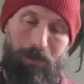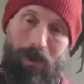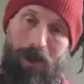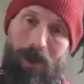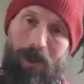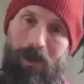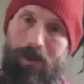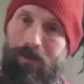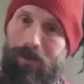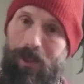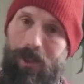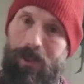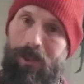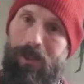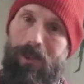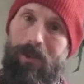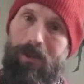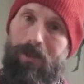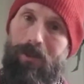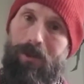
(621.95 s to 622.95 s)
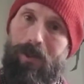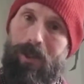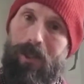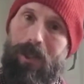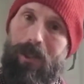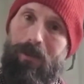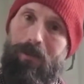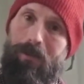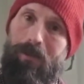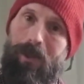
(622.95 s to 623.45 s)
of our gear
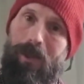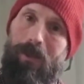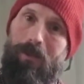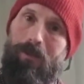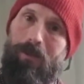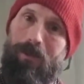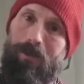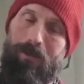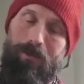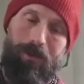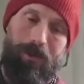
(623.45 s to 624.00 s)
that I was